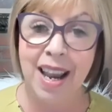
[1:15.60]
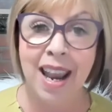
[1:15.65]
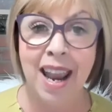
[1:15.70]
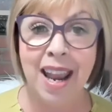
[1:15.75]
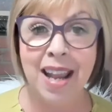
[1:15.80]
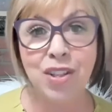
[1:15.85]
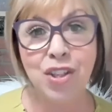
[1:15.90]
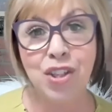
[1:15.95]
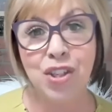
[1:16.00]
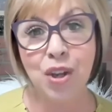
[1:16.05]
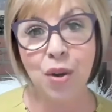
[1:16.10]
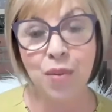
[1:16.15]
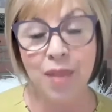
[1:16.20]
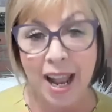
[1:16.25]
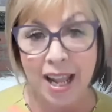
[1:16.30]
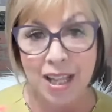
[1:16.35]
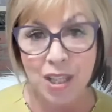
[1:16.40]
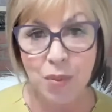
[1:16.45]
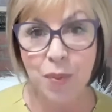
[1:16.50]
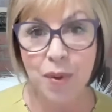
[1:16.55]
and so
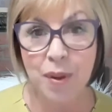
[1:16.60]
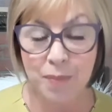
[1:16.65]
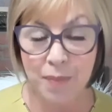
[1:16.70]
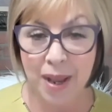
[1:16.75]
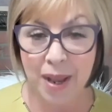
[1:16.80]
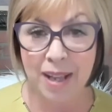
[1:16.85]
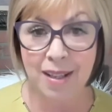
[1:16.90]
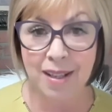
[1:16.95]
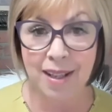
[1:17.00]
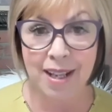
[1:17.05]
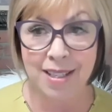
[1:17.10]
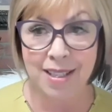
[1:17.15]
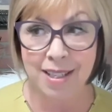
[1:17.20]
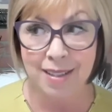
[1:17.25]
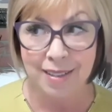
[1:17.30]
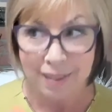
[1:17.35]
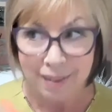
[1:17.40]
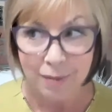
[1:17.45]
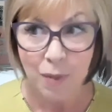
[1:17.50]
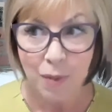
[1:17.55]
that's what my, that's
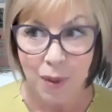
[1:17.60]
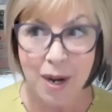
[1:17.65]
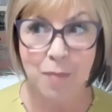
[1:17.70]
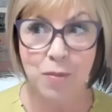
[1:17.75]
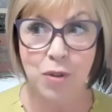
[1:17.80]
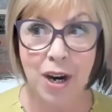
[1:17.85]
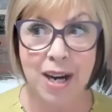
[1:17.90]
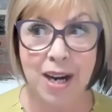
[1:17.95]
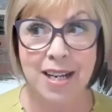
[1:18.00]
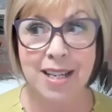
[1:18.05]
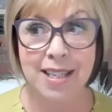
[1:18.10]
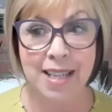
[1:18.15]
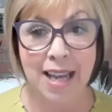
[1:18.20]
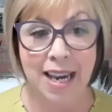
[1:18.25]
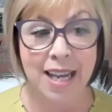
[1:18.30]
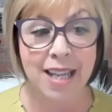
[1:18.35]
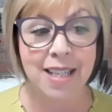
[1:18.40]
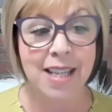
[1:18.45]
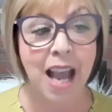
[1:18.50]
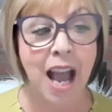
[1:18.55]
what I'm trying to say
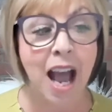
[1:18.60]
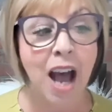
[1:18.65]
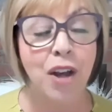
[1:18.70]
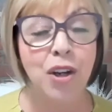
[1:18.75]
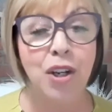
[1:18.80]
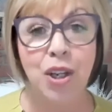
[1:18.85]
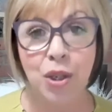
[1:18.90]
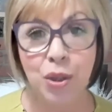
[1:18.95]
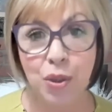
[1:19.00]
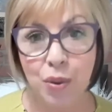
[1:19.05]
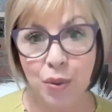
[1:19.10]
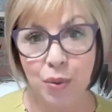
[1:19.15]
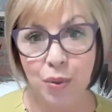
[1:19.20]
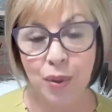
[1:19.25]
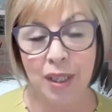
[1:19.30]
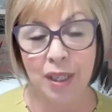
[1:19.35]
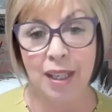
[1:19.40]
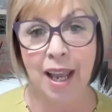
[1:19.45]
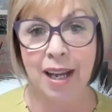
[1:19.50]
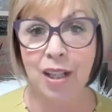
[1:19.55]
is how do
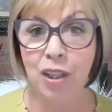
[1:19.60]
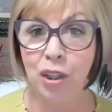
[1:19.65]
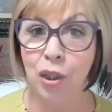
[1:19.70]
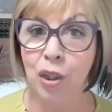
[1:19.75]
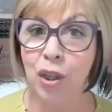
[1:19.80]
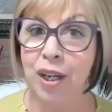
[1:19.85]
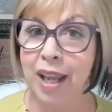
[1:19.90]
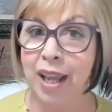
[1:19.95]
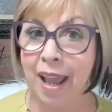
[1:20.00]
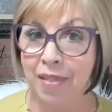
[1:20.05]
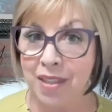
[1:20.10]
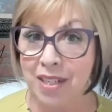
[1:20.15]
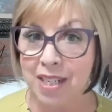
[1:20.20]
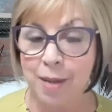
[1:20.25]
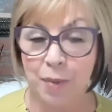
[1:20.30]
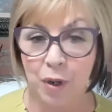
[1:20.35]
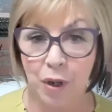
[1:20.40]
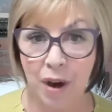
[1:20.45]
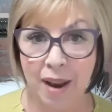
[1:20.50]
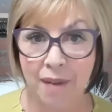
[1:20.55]
you like look at the
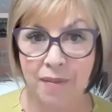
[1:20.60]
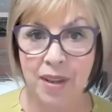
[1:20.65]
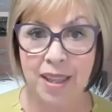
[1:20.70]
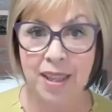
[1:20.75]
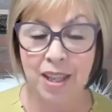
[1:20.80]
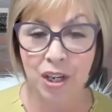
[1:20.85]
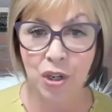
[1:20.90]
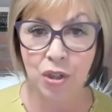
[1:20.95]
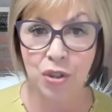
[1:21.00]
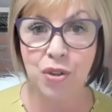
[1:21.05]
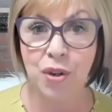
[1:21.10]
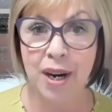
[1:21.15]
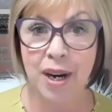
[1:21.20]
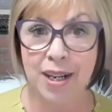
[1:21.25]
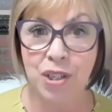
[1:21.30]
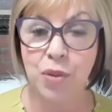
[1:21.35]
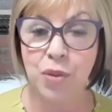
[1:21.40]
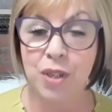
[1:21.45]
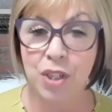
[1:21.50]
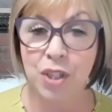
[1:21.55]
demographic that you're
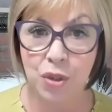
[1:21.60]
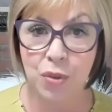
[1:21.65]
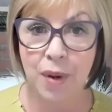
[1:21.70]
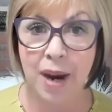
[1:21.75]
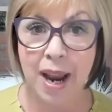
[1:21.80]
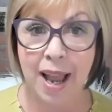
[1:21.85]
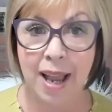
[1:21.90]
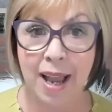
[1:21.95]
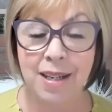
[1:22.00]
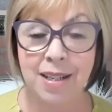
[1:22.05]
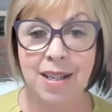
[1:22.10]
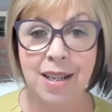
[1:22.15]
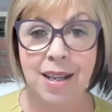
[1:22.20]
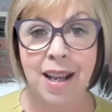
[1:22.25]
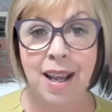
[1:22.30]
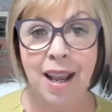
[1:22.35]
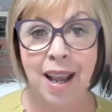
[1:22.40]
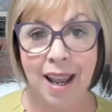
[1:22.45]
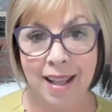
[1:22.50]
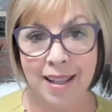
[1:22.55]
trying to attract,
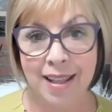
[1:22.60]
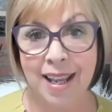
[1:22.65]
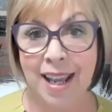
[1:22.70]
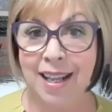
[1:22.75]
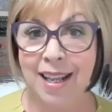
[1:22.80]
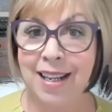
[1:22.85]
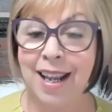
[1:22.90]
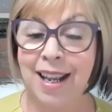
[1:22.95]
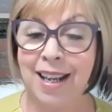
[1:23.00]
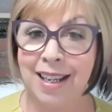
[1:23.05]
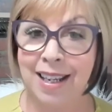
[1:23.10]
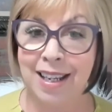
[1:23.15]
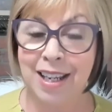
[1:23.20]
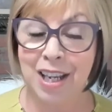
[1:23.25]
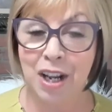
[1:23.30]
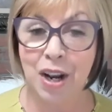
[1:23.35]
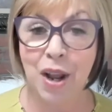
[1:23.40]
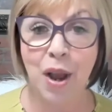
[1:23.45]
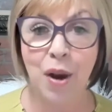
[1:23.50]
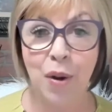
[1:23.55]
and then
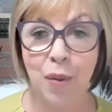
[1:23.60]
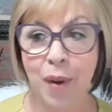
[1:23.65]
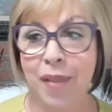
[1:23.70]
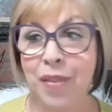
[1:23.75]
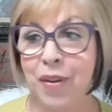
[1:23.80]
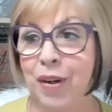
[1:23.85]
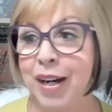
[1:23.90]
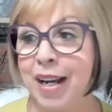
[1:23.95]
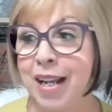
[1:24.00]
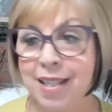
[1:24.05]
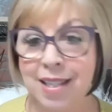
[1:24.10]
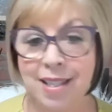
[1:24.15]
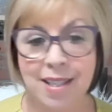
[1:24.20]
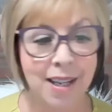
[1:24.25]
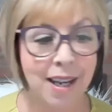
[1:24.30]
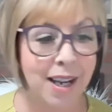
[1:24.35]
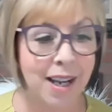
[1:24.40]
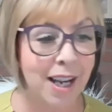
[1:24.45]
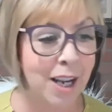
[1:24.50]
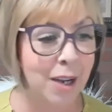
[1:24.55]
you know whether it's
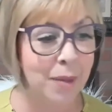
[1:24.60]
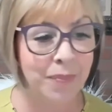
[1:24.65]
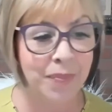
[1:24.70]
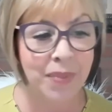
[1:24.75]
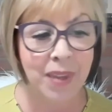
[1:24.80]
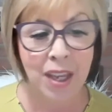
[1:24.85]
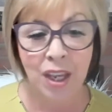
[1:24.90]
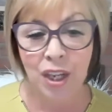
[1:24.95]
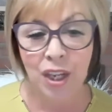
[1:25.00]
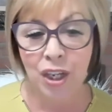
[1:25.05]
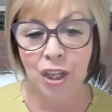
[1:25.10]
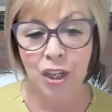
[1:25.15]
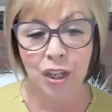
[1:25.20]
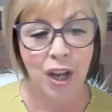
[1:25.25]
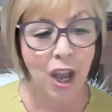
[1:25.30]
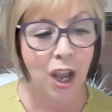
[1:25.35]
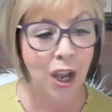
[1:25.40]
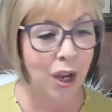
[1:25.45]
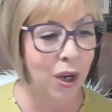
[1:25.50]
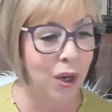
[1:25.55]
um, you
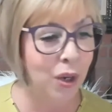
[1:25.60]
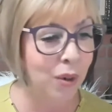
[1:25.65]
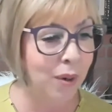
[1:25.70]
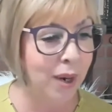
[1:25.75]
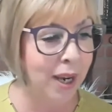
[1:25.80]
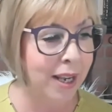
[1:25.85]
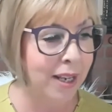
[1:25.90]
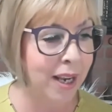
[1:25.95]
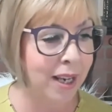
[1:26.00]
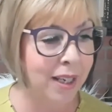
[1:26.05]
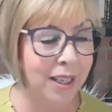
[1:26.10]
know uh,